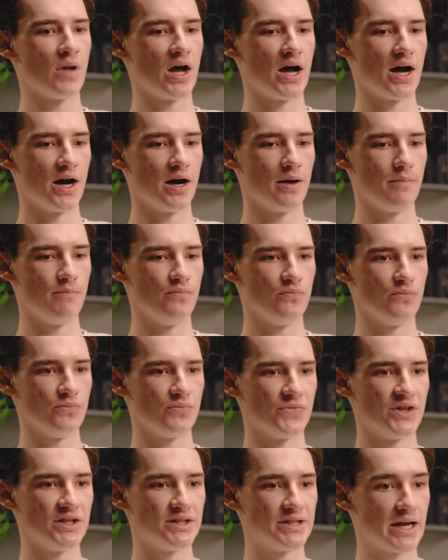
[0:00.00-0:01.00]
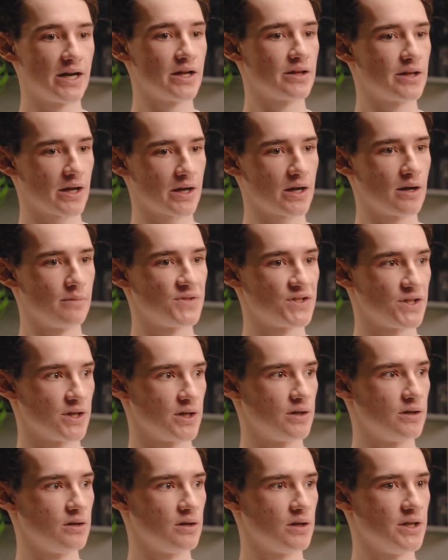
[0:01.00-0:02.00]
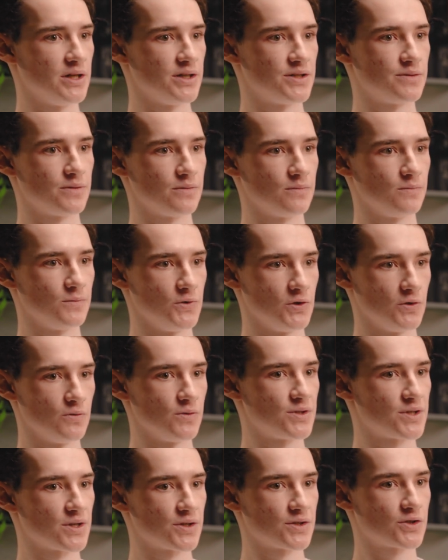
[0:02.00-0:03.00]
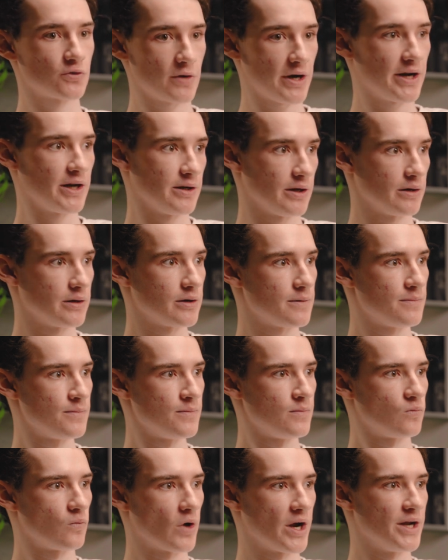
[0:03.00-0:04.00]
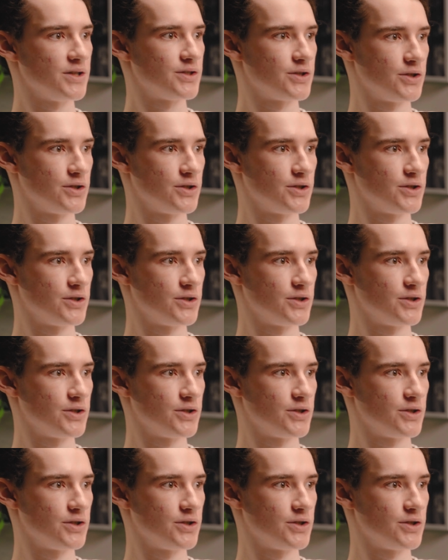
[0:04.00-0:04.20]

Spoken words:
the data that comes in is used as training data, right?